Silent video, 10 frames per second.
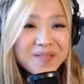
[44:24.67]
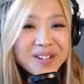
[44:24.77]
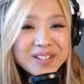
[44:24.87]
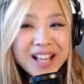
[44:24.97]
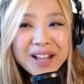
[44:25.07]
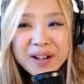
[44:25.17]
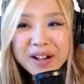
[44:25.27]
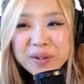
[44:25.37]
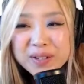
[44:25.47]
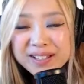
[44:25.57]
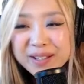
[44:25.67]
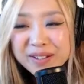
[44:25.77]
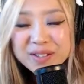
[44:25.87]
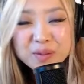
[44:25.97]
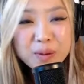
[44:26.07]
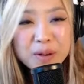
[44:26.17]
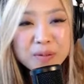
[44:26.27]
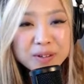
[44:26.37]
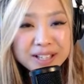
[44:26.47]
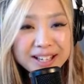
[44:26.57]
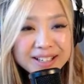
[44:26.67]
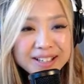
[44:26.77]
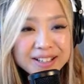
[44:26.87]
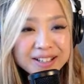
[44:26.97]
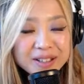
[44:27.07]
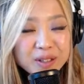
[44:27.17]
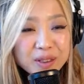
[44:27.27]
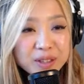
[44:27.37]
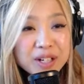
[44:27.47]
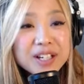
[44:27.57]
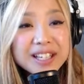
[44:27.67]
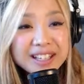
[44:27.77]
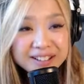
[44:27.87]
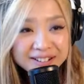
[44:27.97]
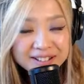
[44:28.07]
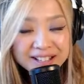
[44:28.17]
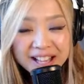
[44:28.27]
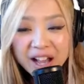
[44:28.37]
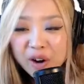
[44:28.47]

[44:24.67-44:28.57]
Because I was living in Japan for 30 years.